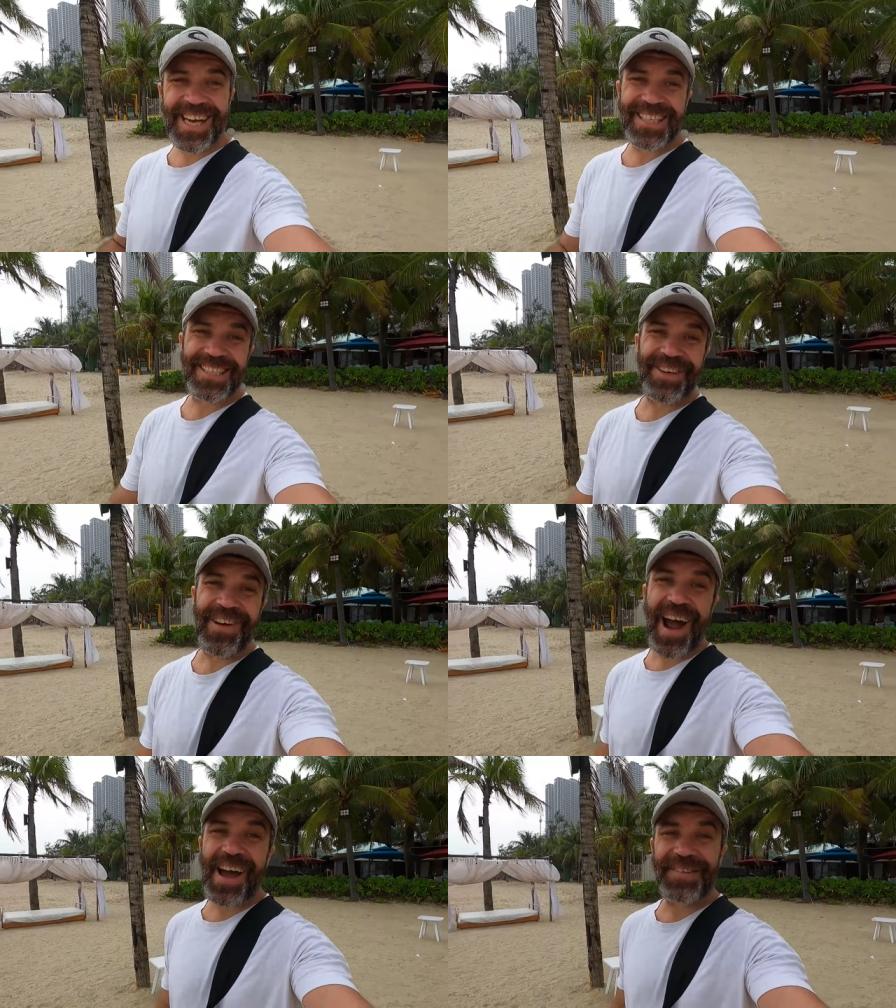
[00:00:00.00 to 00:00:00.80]
just
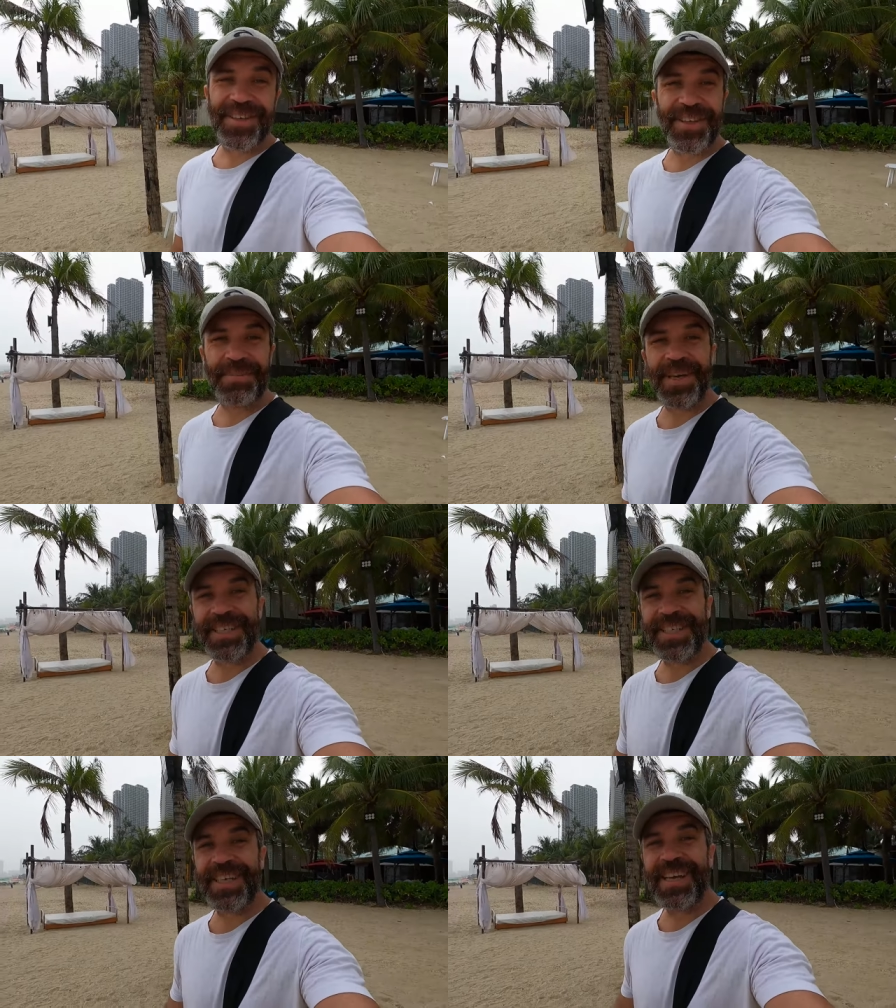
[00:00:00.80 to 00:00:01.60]
arrived to the
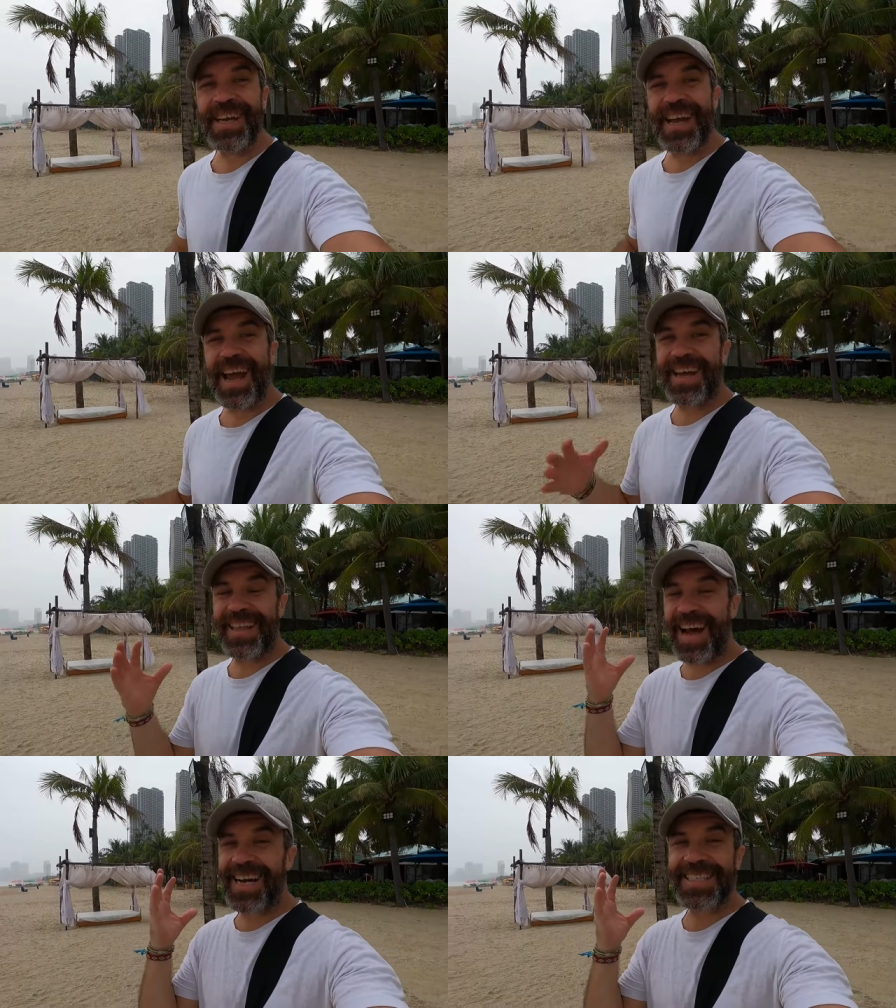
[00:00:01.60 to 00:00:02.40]
beach
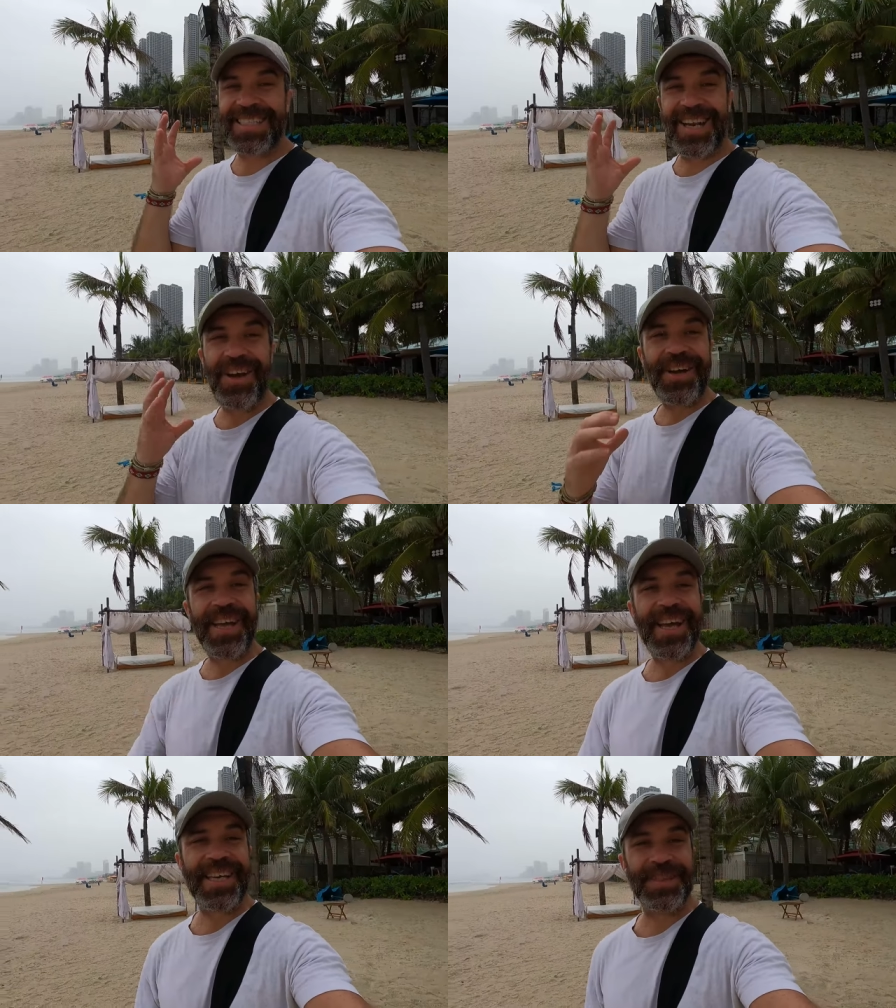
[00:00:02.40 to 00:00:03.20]
and as
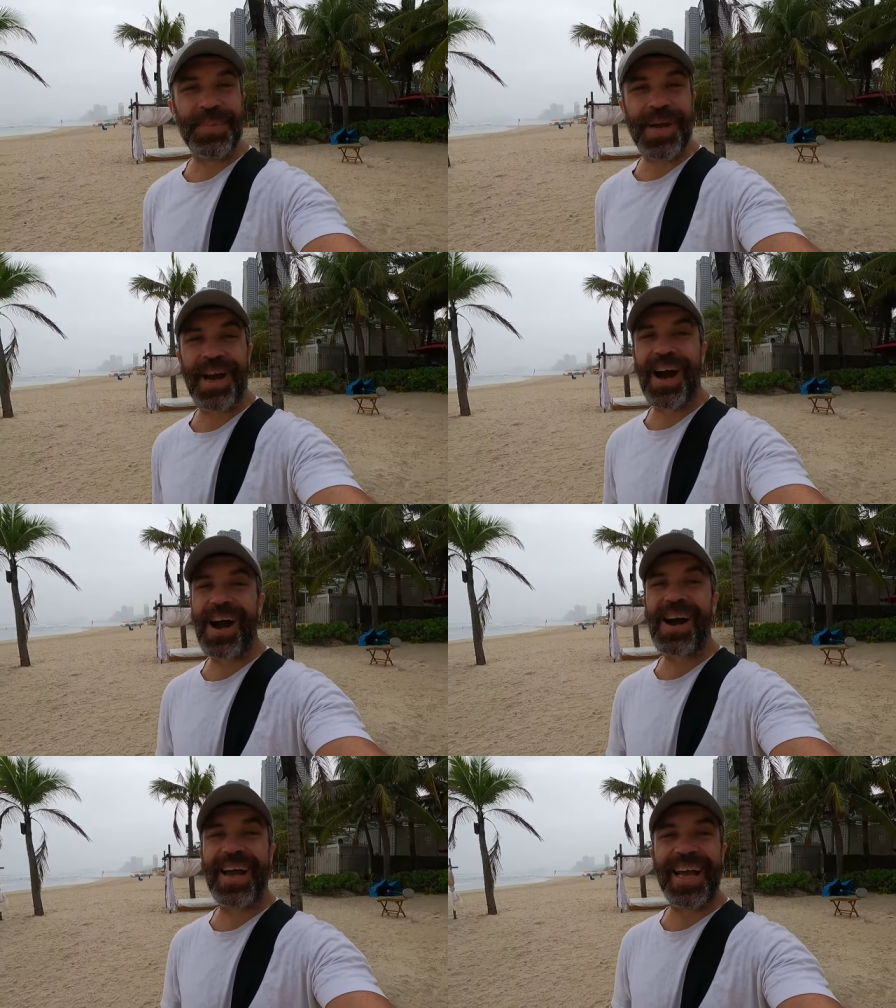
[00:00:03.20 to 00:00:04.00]
lucky as we
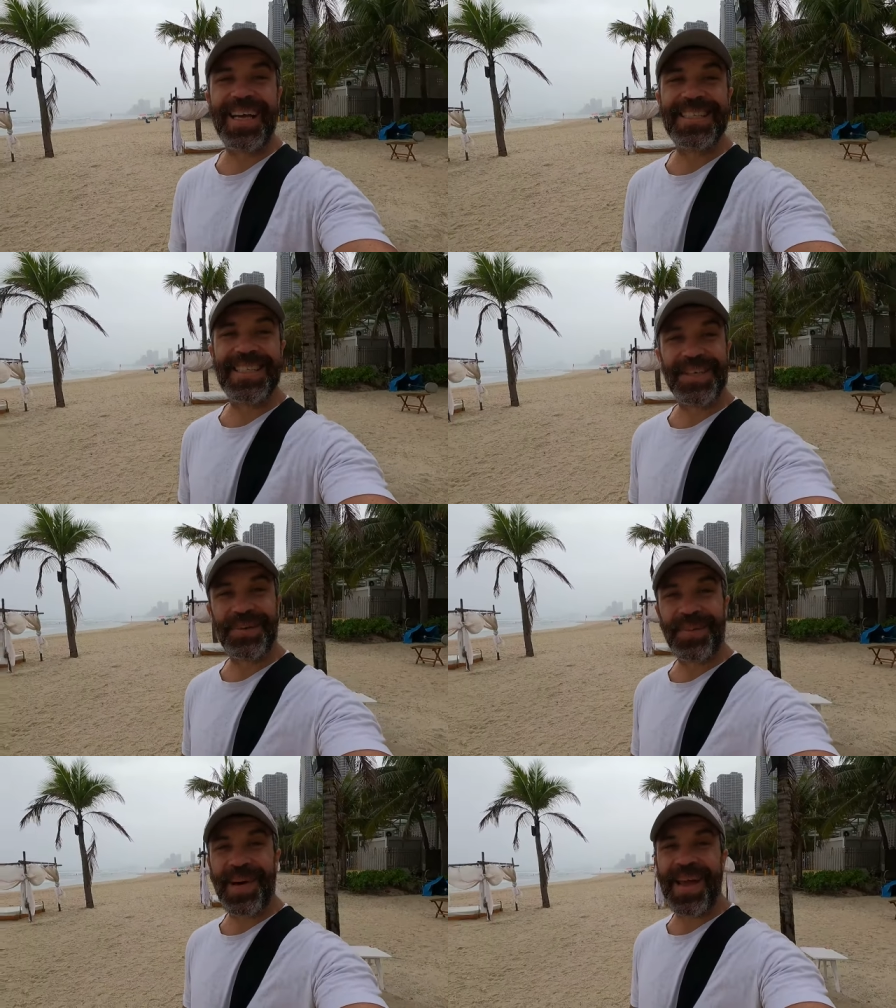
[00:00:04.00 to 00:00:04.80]
are it's
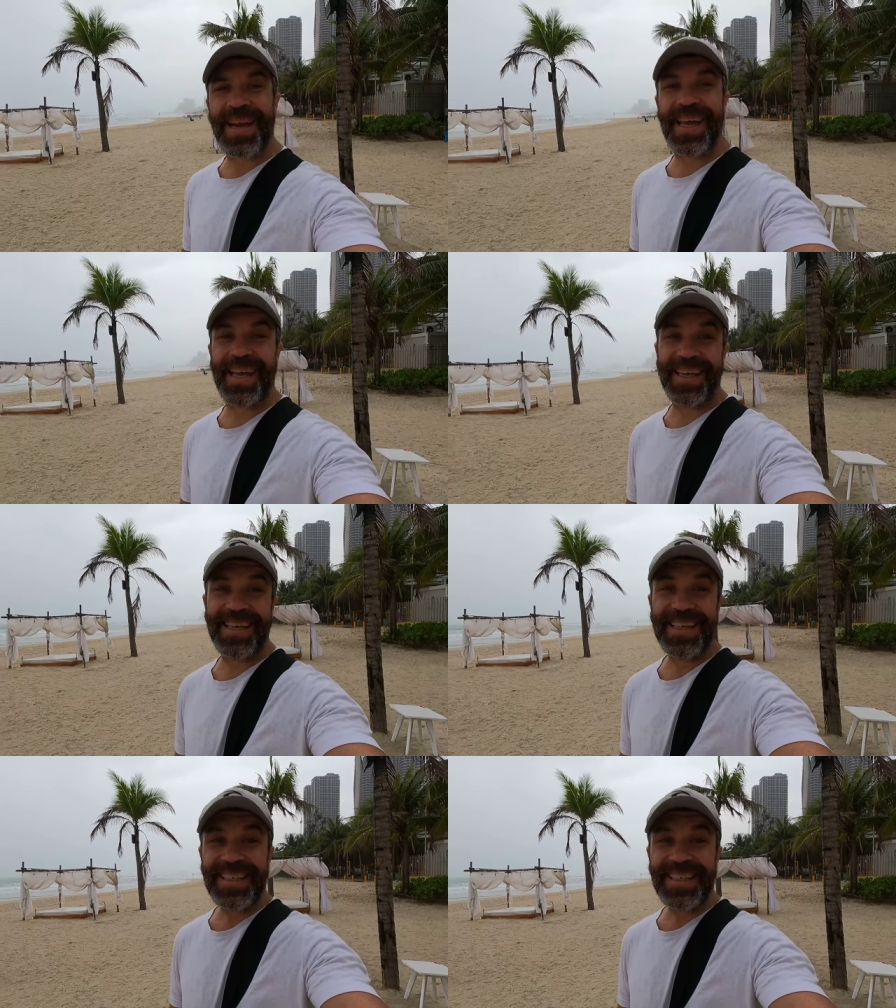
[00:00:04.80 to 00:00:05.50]
raining